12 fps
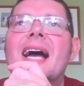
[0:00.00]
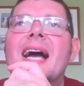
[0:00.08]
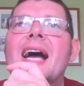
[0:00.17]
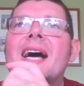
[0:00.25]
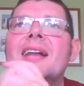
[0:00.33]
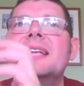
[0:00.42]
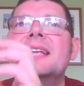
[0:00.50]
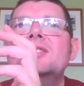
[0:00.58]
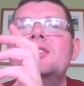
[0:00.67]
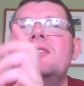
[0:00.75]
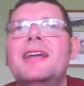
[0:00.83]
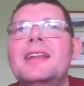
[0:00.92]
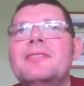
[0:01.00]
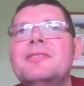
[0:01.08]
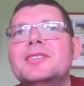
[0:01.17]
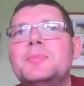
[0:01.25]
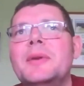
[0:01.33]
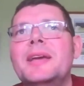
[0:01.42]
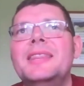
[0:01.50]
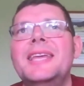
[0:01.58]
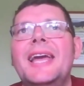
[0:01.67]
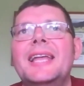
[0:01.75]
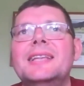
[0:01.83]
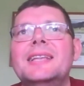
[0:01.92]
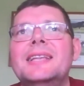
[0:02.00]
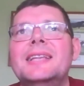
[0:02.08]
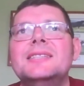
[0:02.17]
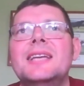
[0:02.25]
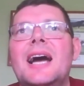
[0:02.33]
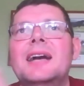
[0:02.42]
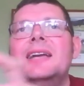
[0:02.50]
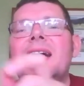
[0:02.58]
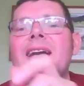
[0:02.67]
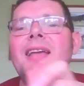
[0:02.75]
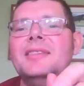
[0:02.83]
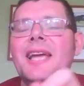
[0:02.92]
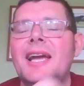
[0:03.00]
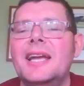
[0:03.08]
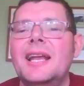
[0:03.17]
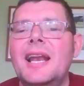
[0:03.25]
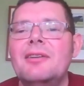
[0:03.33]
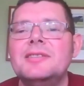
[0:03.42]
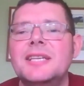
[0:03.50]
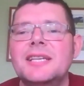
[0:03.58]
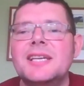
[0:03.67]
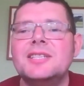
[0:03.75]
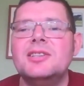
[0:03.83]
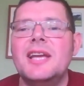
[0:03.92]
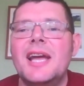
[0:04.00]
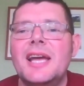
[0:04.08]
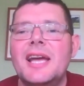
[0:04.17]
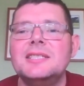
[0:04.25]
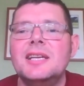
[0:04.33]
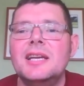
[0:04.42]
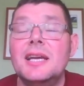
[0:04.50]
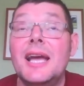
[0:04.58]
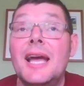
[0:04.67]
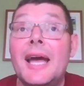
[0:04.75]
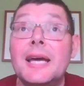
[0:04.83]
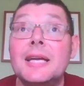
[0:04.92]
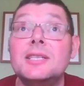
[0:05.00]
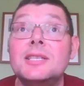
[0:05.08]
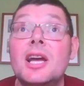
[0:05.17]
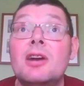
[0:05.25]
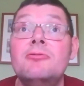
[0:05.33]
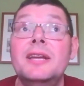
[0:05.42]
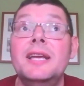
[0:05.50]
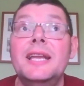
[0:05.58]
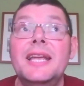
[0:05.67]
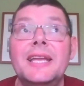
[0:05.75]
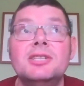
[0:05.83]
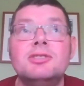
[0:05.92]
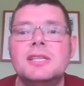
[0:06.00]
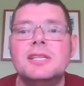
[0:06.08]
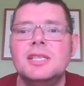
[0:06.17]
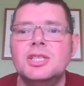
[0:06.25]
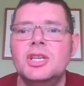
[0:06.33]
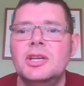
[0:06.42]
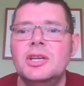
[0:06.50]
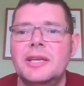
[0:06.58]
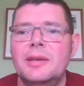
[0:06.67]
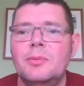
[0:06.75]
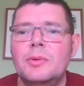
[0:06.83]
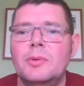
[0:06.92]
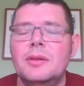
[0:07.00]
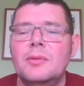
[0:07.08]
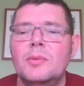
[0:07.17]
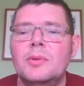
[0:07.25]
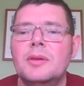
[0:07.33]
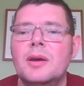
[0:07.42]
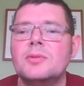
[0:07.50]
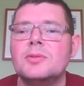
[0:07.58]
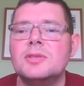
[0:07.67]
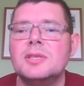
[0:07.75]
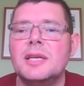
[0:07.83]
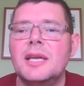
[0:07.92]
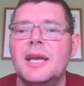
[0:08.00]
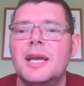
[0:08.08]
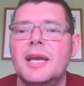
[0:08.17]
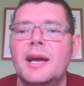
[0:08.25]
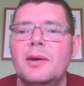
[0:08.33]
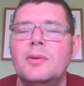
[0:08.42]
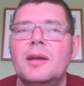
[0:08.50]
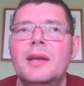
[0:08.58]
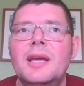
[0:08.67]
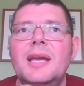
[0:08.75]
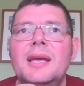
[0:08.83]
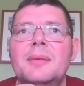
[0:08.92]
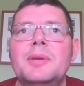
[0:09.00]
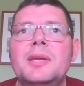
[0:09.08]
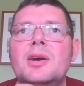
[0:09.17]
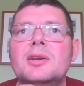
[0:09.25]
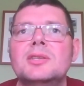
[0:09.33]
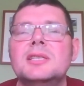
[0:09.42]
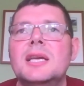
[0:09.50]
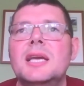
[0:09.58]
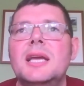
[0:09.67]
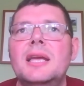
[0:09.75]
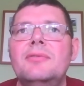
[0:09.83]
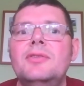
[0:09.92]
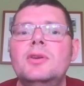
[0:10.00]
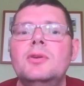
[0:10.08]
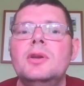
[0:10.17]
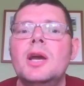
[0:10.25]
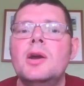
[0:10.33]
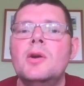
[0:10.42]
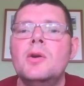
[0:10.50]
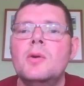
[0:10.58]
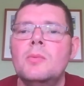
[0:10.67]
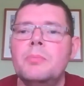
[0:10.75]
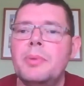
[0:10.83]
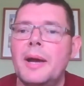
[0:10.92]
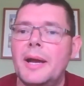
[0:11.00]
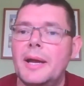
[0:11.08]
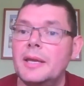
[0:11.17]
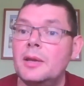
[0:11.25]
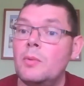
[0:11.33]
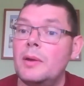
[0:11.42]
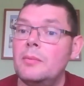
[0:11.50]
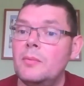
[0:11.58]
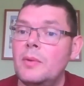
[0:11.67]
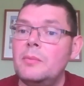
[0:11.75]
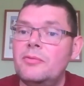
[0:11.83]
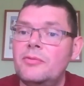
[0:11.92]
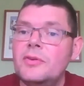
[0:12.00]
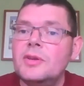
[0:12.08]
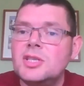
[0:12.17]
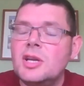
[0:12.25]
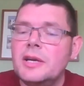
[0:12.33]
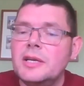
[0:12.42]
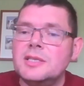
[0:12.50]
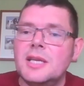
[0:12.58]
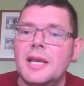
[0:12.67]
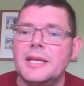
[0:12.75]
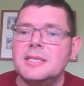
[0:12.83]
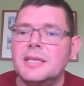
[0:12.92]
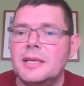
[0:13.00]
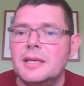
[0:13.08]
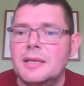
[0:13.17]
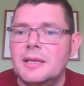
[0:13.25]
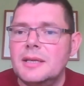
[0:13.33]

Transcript: I'll answer the relevance bit at the end. I think angularity has had a really interesting journey with the Holstein cow, because if you go back, you know, when we first started selecting